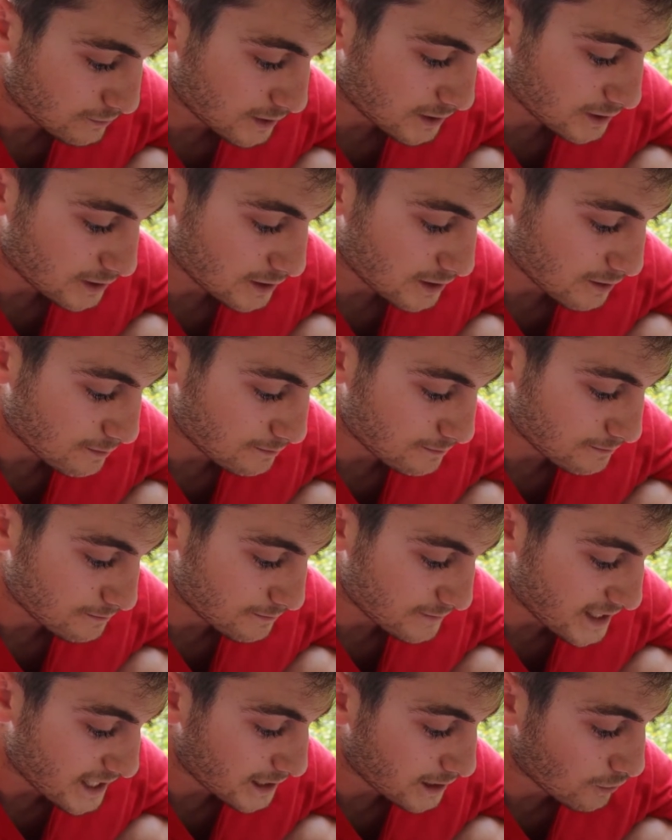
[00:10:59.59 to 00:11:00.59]
we ended up
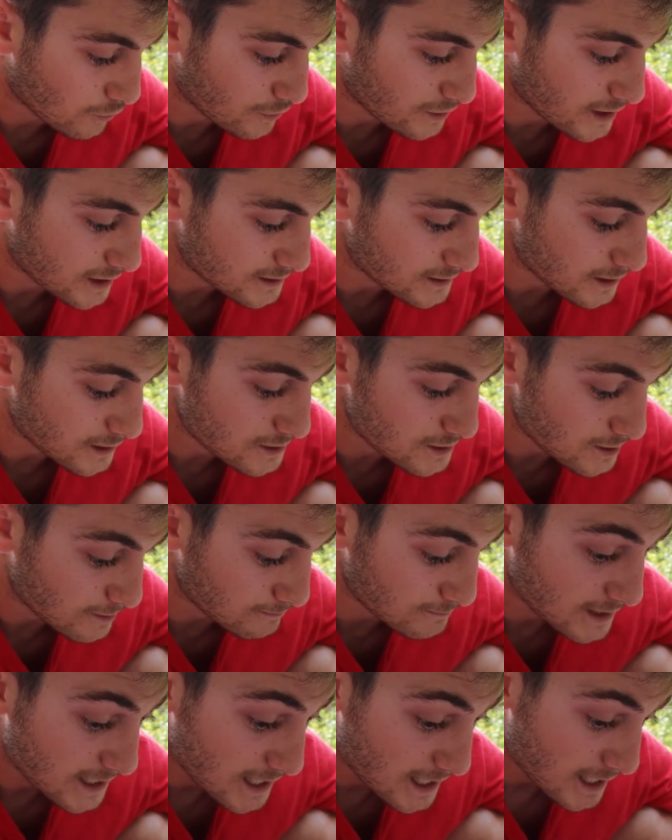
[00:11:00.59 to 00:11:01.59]
not going that day,
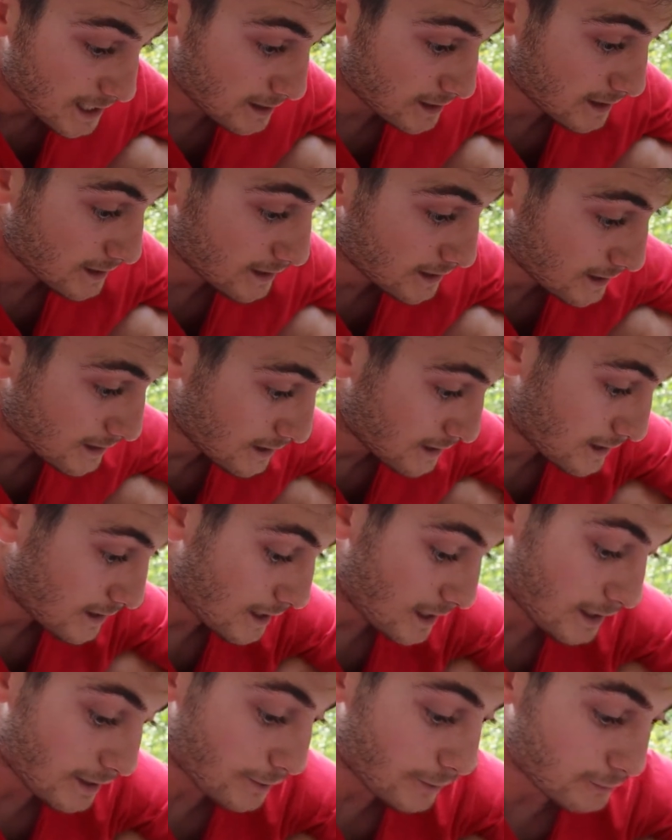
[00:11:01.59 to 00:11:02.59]
so
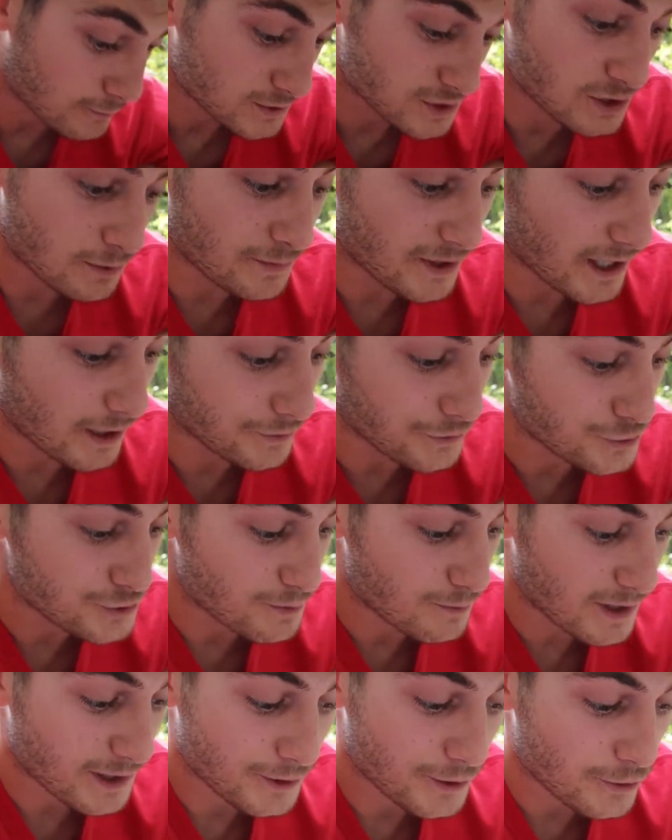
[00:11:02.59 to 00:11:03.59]
I don't know. Someday I'll use
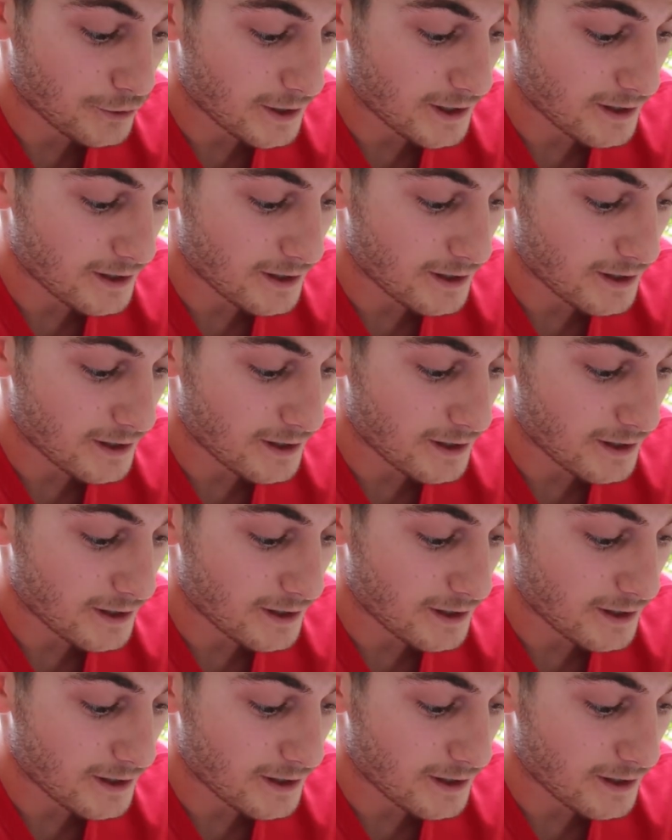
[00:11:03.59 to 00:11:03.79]
them, I know